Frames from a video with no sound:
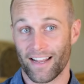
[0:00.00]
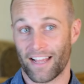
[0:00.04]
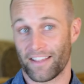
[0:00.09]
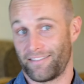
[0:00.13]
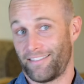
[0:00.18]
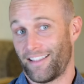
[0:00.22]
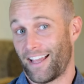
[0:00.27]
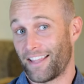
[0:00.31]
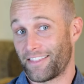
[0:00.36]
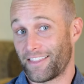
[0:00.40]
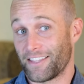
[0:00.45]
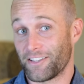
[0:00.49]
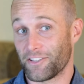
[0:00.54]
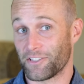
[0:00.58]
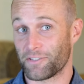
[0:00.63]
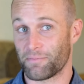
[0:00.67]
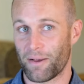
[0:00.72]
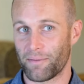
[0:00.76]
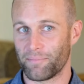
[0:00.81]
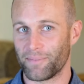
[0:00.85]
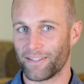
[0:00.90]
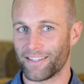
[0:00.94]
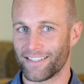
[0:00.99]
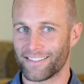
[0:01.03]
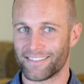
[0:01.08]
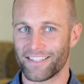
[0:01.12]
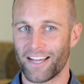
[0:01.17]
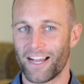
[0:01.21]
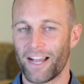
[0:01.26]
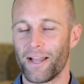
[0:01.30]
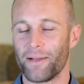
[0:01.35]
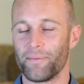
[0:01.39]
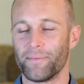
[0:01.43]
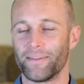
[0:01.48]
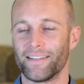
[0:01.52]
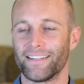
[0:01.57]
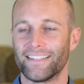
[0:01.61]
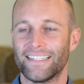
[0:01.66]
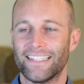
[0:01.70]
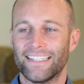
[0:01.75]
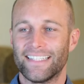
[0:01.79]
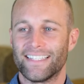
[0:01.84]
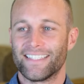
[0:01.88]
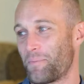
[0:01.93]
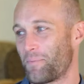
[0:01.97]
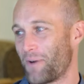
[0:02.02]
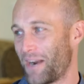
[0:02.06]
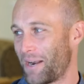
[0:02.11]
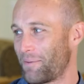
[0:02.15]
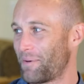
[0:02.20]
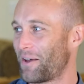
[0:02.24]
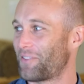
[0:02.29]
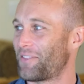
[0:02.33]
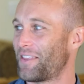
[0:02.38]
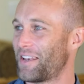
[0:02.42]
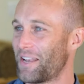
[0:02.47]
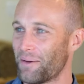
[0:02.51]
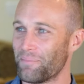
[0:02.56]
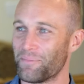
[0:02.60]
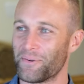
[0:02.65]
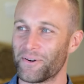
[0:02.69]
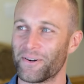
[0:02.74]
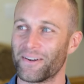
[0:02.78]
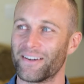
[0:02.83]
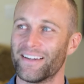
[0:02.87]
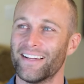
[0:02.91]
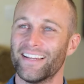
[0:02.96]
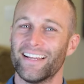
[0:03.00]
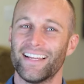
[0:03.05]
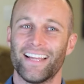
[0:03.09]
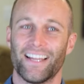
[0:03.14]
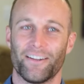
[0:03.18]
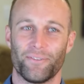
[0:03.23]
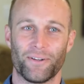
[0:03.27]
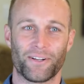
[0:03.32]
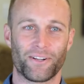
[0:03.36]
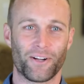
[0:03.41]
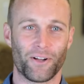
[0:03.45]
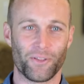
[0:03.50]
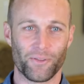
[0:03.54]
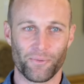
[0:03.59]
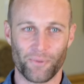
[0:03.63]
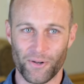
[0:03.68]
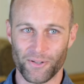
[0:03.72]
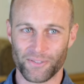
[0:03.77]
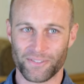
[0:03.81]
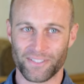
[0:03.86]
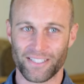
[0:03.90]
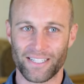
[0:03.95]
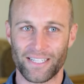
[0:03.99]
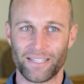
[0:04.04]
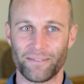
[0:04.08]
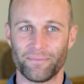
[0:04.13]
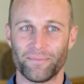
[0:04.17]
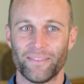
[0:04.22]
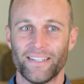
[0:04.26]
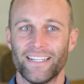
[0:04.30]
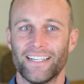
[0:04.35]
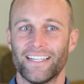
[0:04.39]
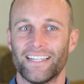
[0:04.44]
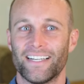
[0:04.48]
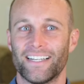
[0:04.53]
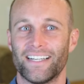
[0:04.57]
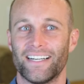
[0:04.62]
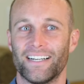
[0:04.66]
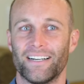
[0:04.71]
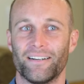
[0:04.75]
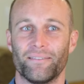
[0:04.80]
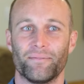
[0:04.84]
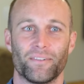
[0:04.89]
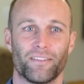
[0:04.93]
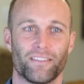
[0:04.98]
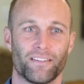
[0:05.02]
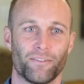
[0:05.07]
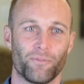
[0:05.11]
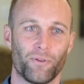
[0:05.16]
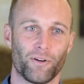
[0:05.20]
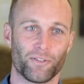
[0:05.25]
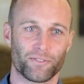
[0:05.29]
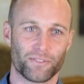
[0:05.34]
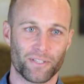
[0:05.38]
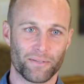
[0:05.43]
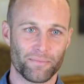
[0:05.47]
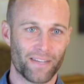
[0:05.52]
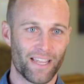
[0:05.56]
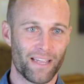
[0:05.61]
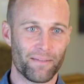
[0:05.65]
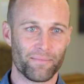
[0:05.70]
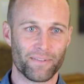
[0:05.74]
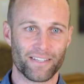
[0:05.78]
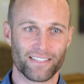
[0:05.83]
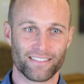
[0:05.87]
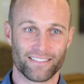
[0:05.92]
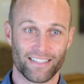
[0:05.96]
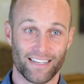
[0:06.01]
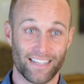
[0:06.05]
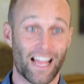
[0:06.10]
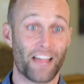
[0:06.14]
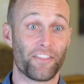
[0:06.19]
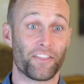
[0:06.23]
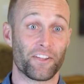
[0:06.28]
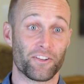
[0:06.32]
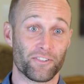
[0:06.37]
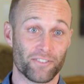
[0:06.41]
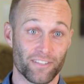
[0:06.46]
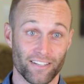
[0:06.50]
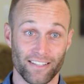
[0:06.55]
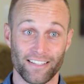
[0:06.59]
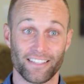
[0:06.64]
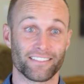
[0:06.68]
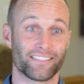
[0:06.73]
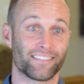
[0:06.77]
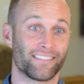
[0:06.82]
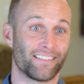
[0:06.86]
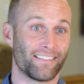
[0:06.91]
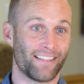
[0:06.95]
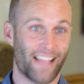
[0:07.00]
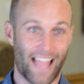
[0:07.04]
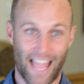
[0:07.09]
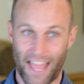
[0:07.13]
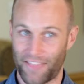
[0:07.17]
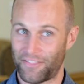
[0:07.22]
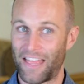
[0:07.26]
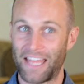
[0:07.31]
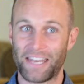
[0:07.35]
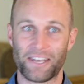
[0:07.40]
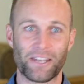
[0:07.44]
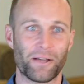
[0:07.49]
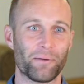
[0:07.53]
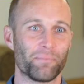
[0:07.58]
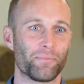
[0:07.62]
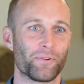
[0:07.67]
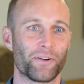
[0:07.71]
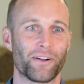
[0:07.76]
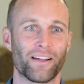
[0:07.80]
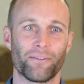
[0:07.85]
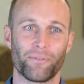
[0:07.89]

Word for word: I, I think this might be the time. And we prayed about the number. We called the wall team. Um, the wall team came in and said, I think you should list at that number.